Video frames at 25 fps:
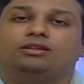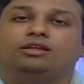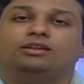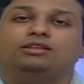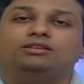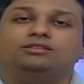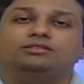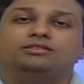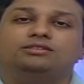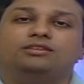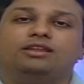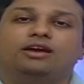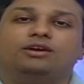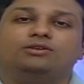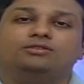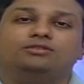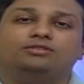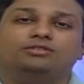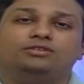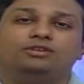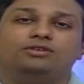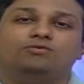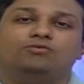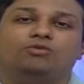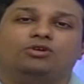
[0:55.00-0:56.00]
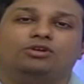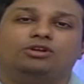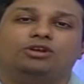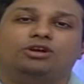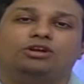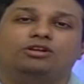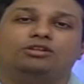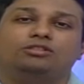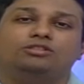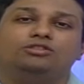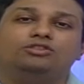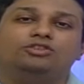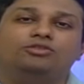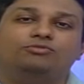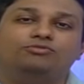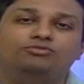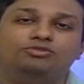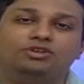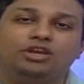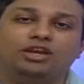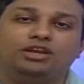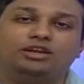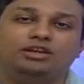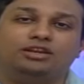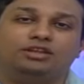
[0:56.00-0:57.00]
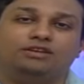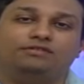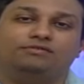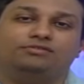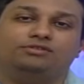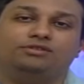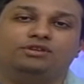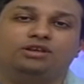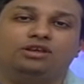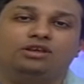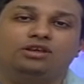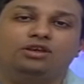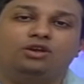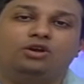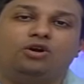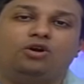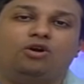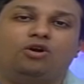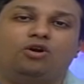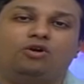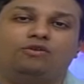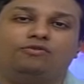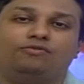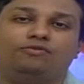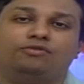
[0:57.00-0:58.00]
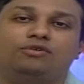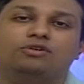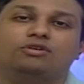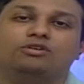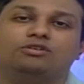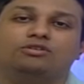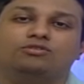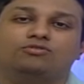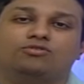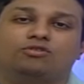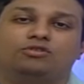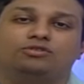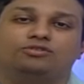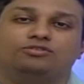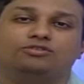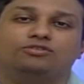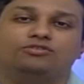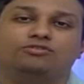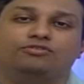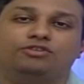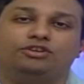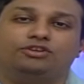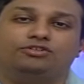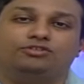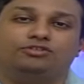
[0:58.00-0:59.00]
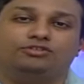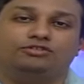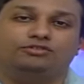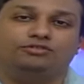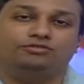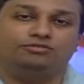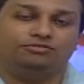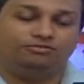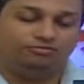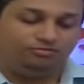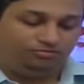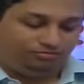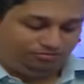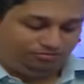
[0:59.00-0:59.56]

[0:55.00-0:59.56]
Let us now see what are the objectives of concentration.